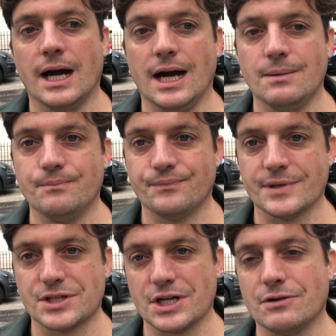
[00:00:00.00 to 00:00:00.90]
Um,
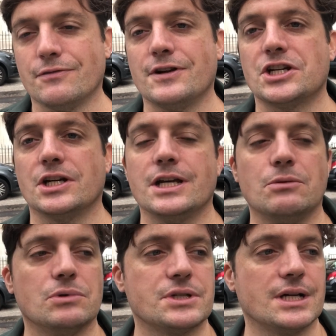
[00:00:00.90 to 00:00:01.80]
so Fisher, he
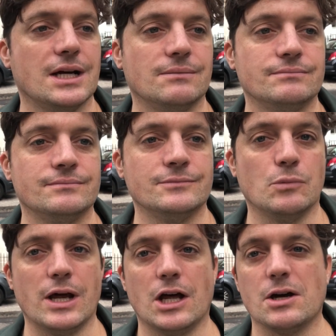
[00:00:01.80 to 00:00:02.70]
was, um,
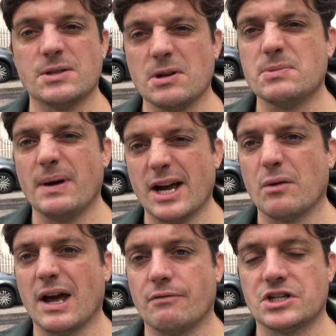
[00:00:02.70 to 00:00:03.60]
well, I suppose bang
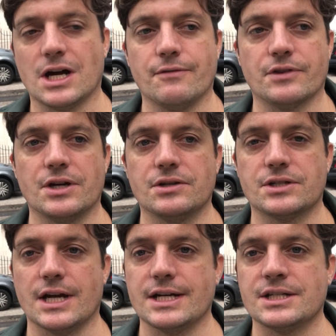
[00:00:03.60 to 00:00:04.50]
on average height for
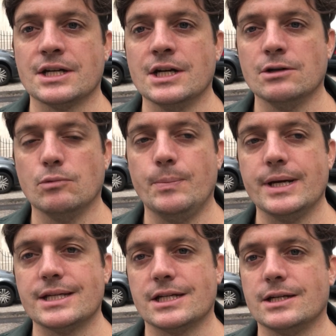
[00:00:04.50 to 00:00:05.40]
those days, would be
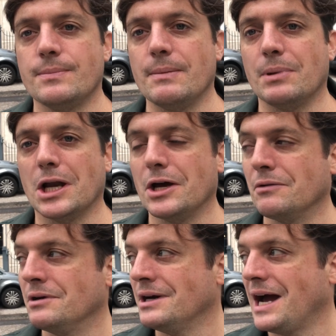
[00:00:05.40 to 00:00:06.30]
considered a bit
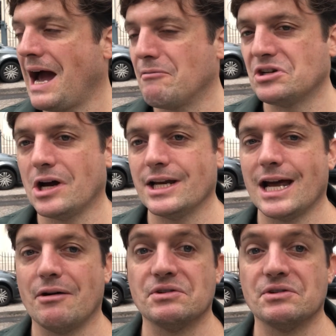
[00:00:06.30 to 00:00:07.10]
below average height now.